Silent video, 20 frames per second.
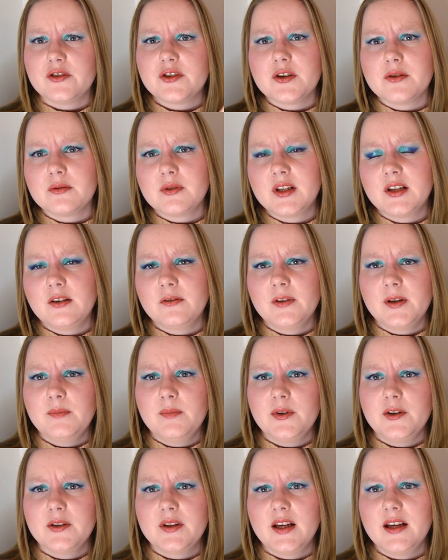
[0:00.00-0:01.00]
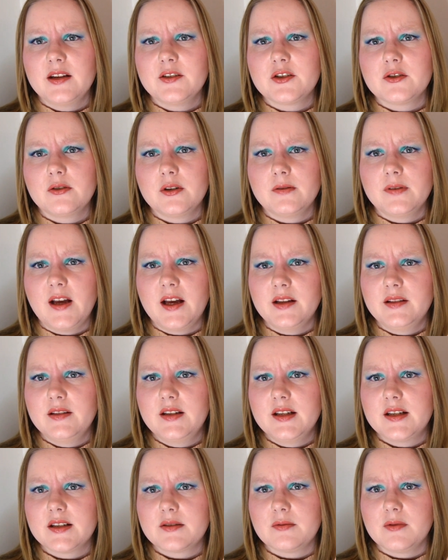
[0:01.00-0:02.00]
So in November they sort of had
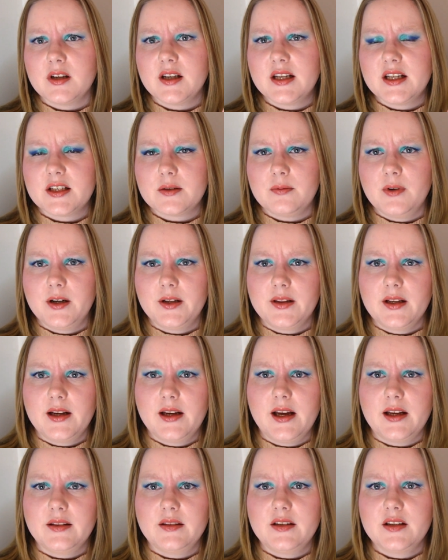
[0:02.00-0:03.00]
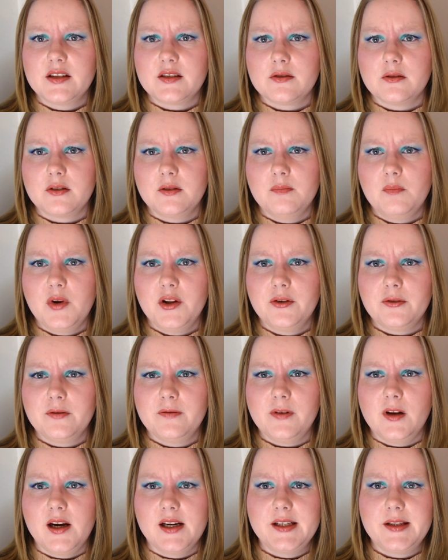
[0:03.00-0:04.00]
this release where they had this sort of
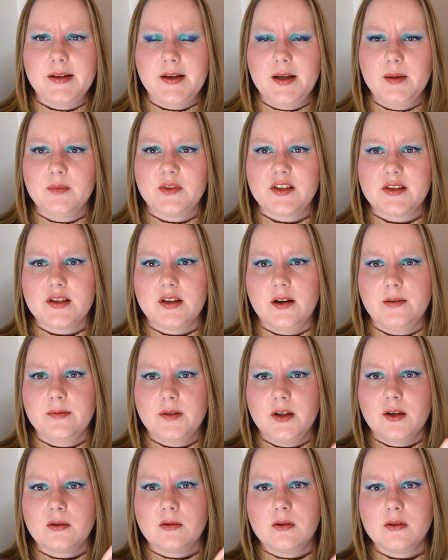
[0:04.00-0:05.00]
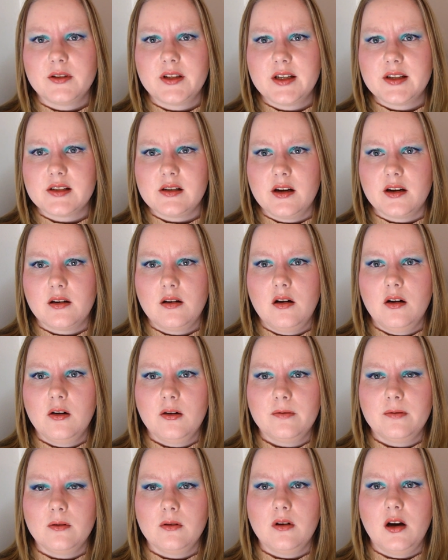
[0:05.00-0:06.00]
butterfly themed stuff. There were these like
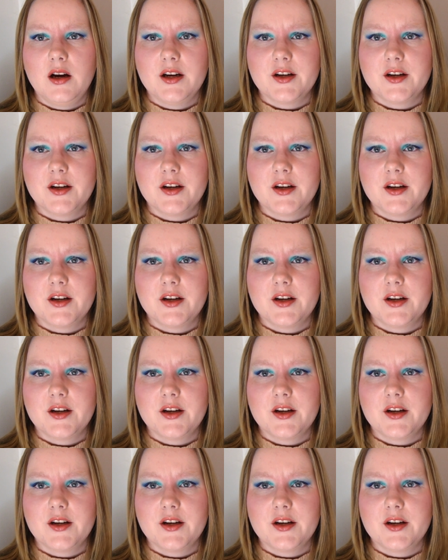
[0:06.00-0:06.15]
colorful